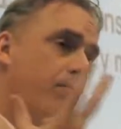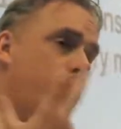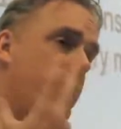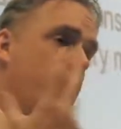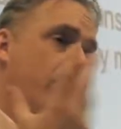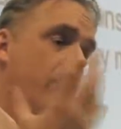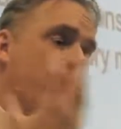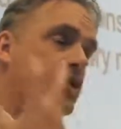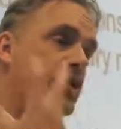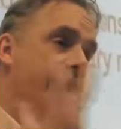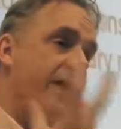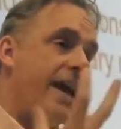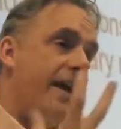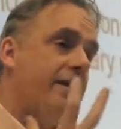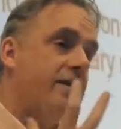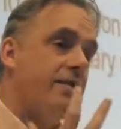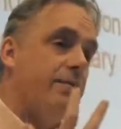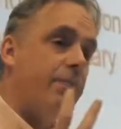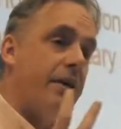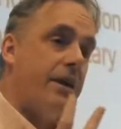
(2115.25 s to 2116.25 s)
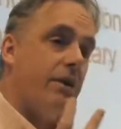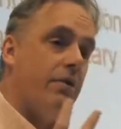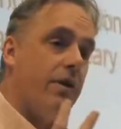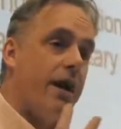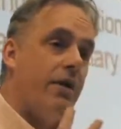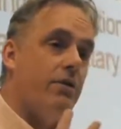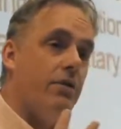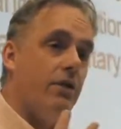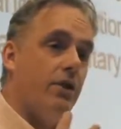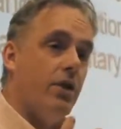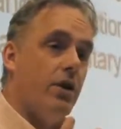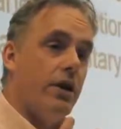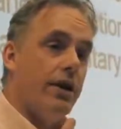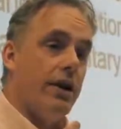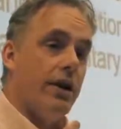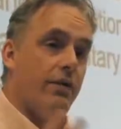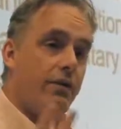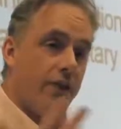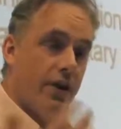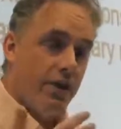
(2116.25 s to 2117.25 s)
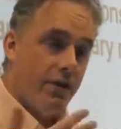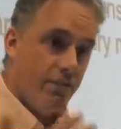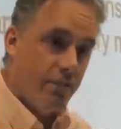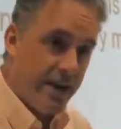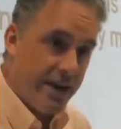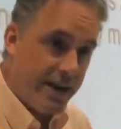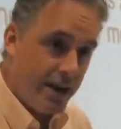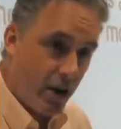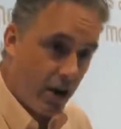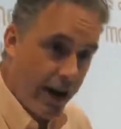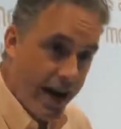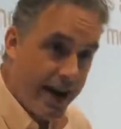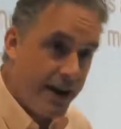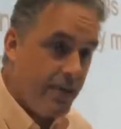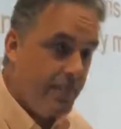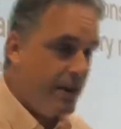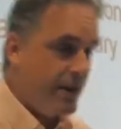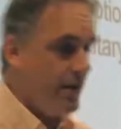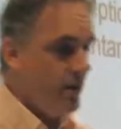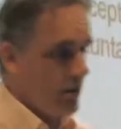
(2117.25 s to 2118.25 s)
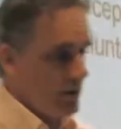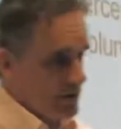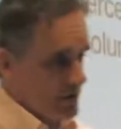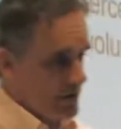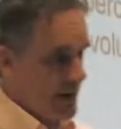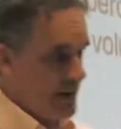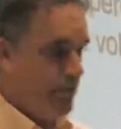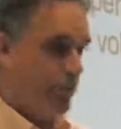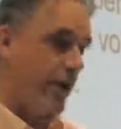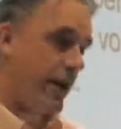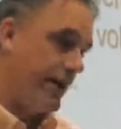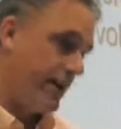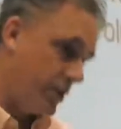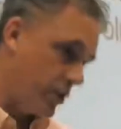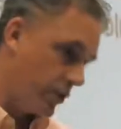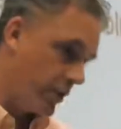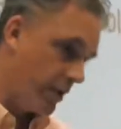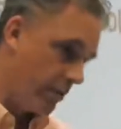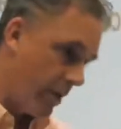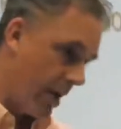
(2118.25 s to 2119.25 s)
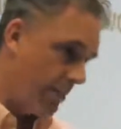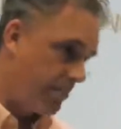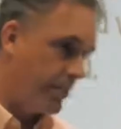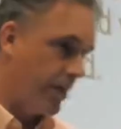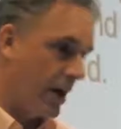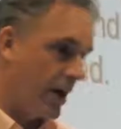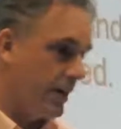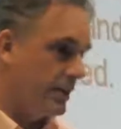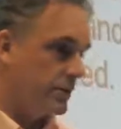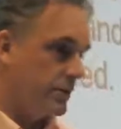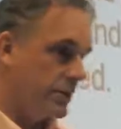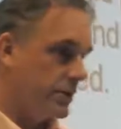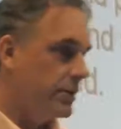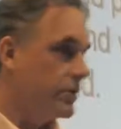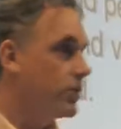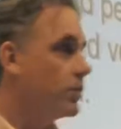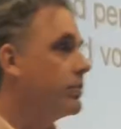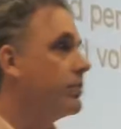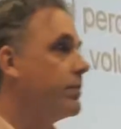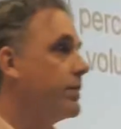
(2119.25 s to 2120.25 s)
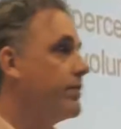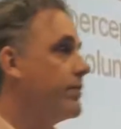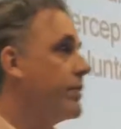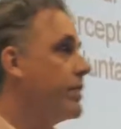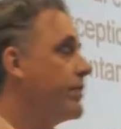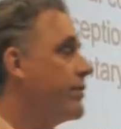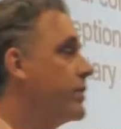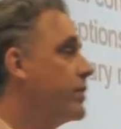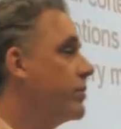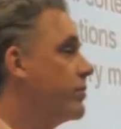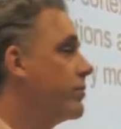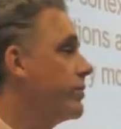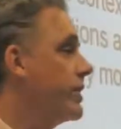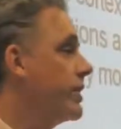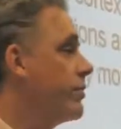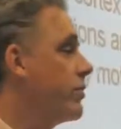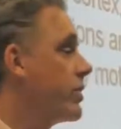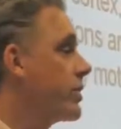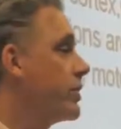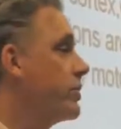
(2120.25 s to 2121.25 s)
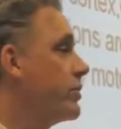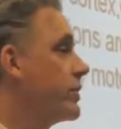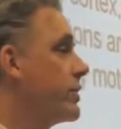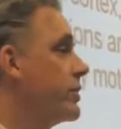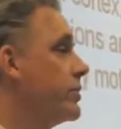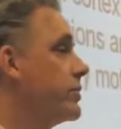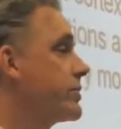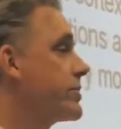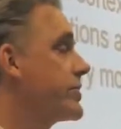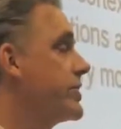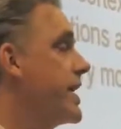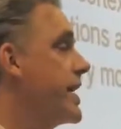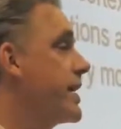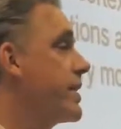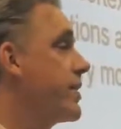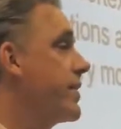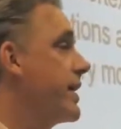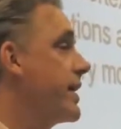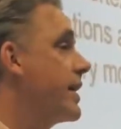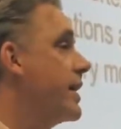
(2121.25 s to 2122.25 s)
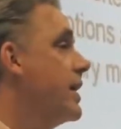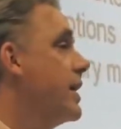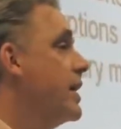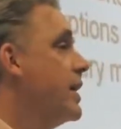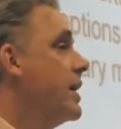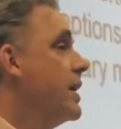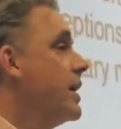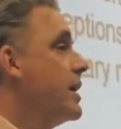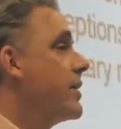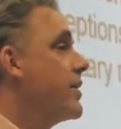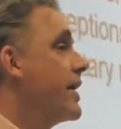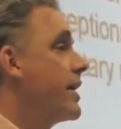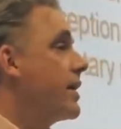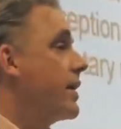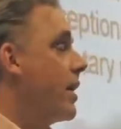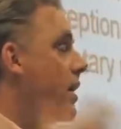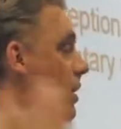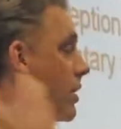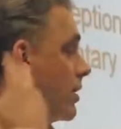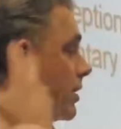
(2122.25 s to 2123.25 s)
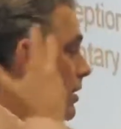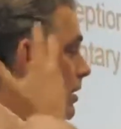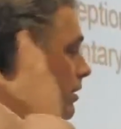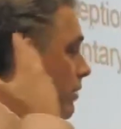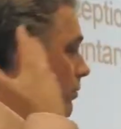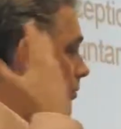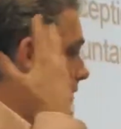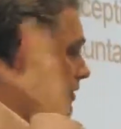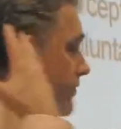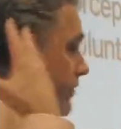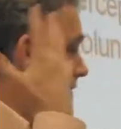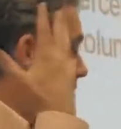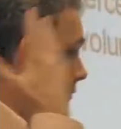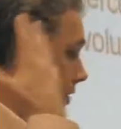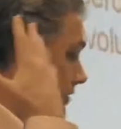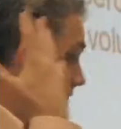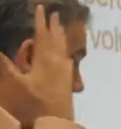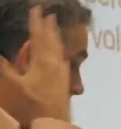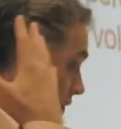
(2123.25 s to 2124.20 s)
you know, snakes have been around long enough and have been our enemy, or say predatory reptiles, you know, if you don't really want to go with the whole snake thing, that we've